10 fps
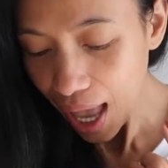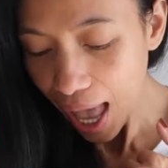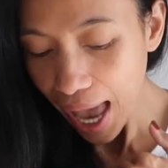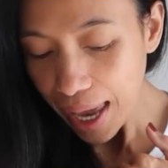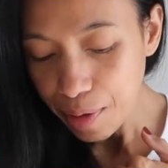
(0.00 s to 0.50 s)

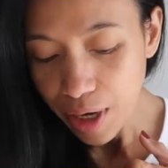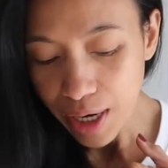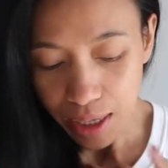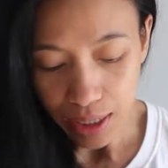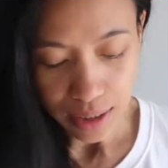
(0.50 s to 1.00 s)
I'm
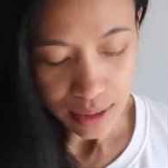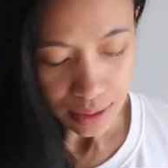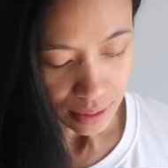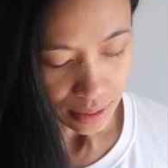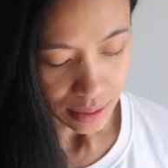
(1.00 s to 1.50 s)
gonna
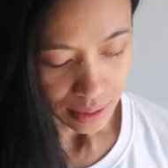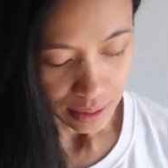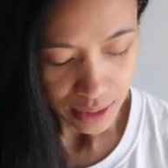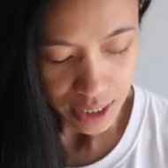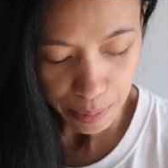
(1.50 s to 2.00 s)

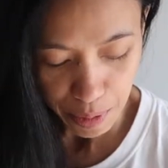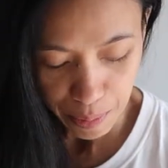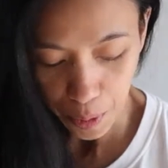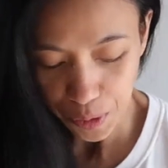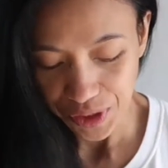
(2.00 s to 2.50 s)
keep you
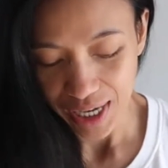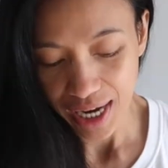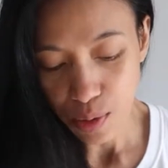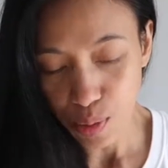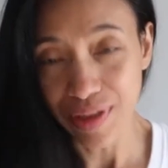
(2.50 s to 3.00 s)

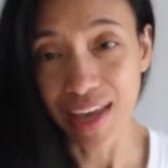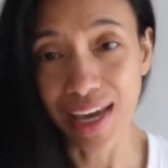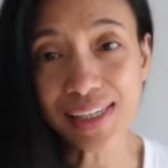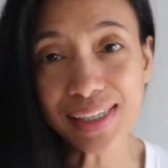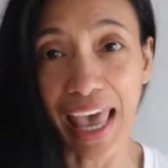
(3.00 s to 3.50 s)
posted with
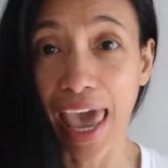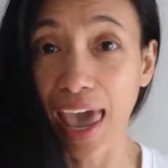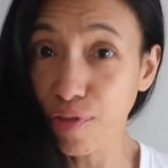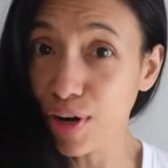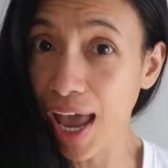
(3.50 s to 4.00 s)
this
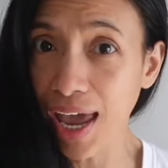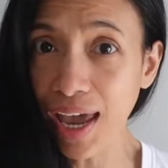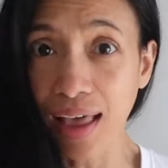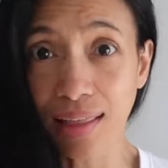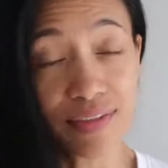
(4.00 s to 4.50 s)
every day.
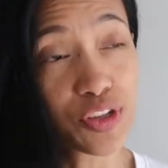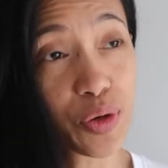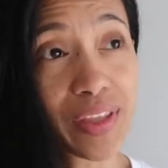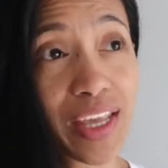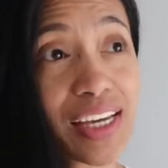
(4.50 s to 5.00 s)
I love
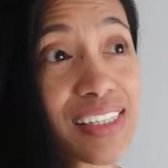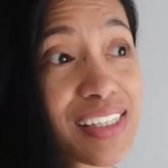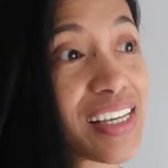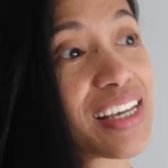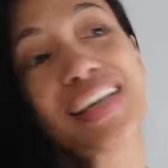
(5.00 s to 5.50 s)
doing
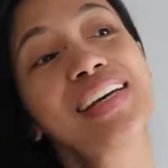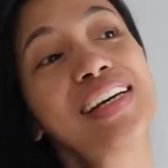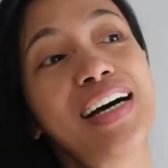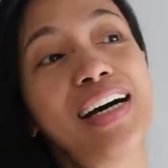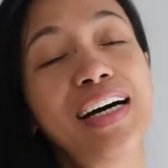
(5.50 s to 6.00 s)
this,
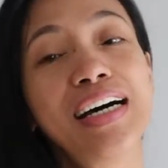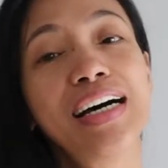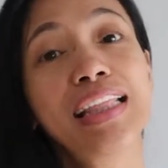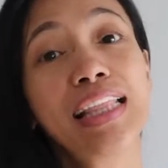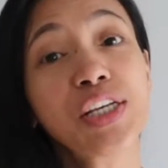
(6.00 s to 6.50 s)
uh,
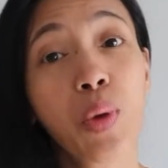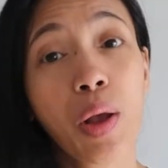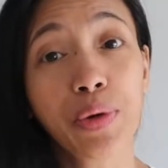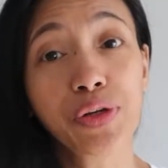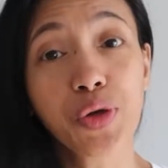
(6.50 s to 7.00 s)
at least
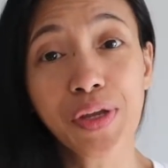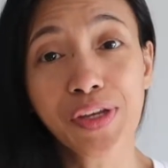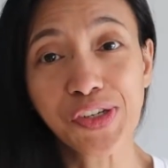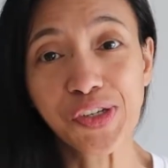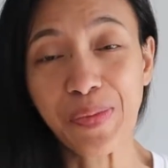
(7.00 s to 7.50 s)
while we're doing
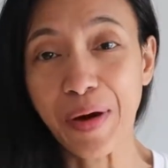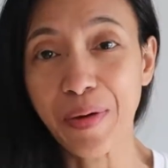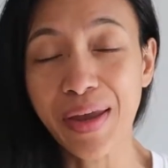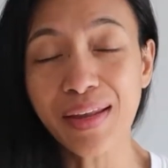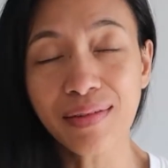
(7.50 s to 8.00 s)
this
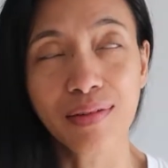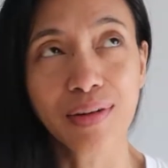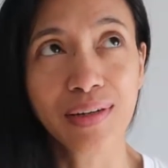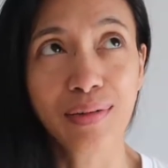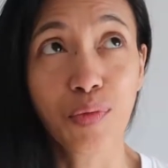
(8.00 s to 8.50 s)
experiment,
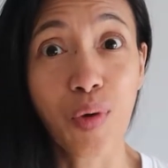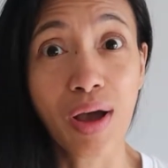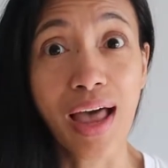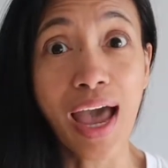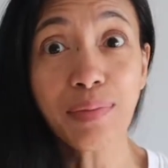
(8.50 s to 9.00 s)
or
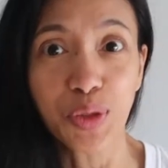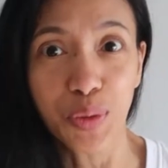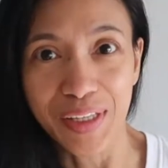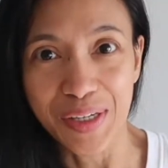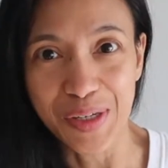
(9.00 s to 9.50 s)
while I'm
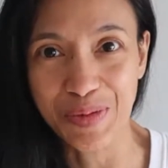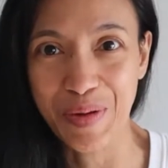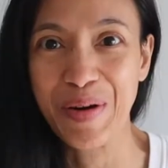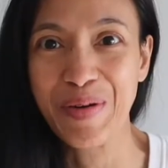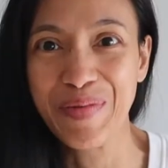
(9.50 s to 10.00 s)
doing this
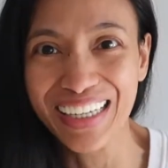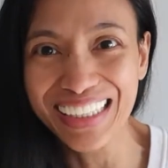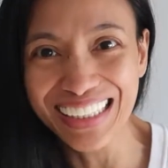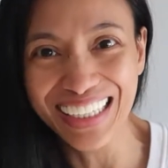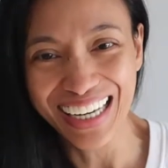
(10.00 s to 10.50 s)

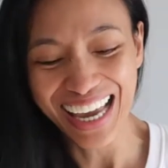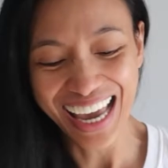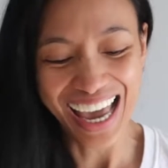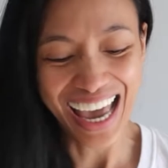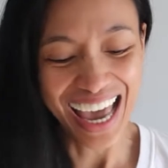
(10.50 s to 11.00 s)
experiment.
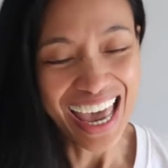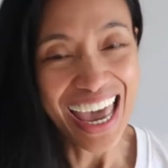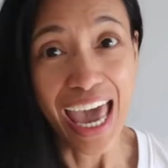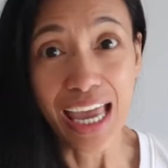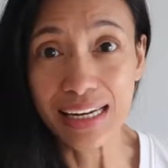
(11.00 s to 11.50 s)

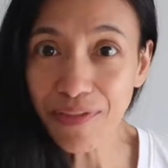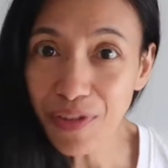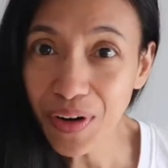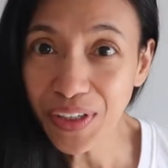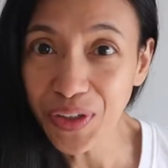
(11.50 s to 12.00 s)
And if
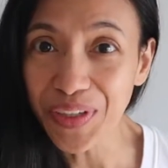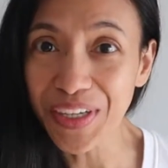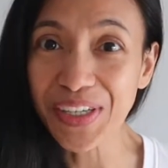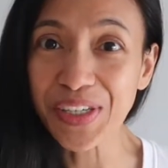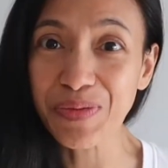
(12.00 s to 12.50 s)
you are doing
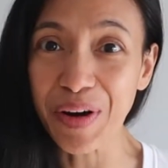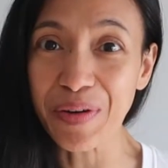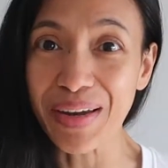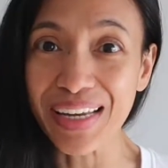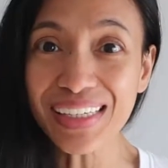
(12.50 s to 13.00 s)
this
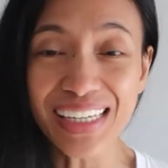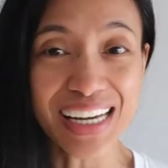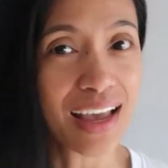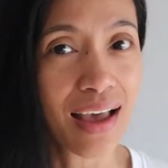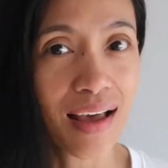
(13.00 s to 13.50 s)
experiment,
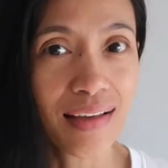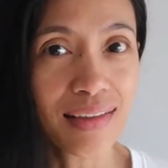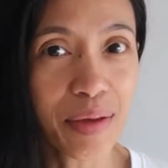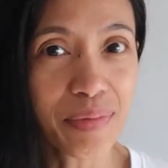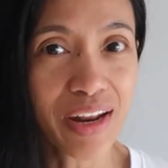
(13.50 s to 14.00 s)

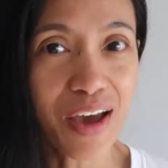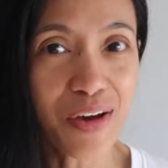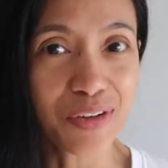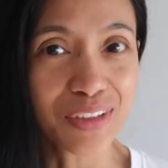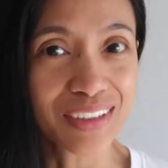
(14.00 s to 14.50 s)
let me
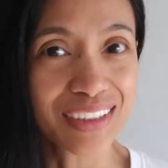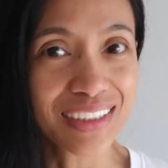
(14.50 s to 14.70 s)
know.